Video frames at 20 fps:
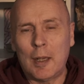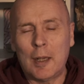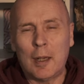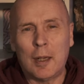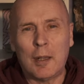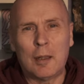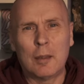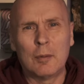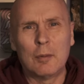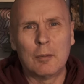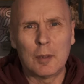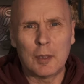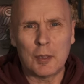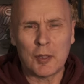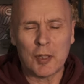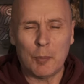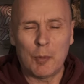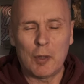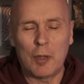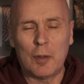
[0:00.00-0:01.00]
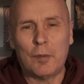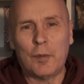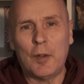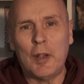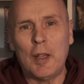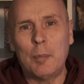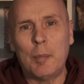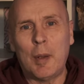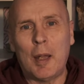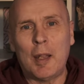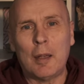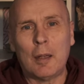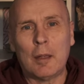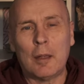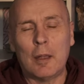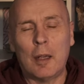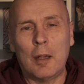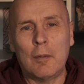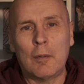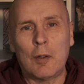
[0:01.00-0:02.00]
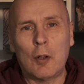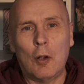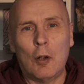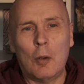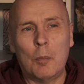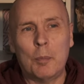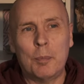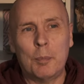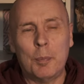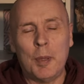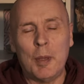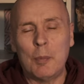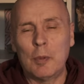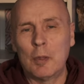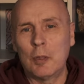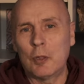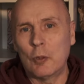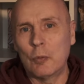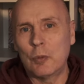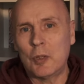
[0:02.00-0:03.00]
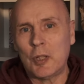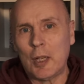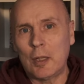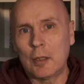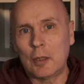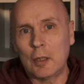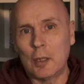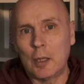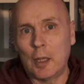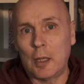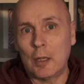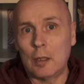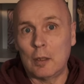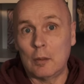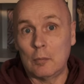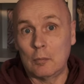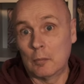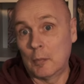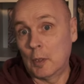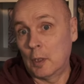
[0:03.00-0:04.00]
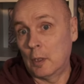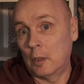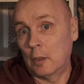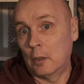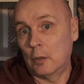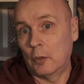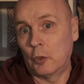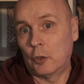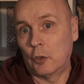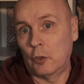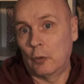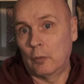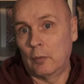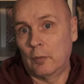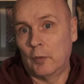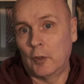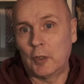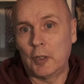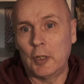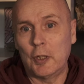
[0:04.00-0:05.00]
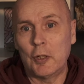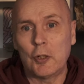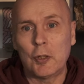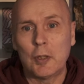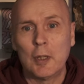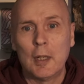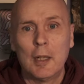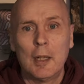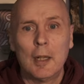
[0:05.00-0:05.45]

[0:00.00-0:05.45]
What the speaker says: And some of the feedback I've got, people do tend to like the drone footage.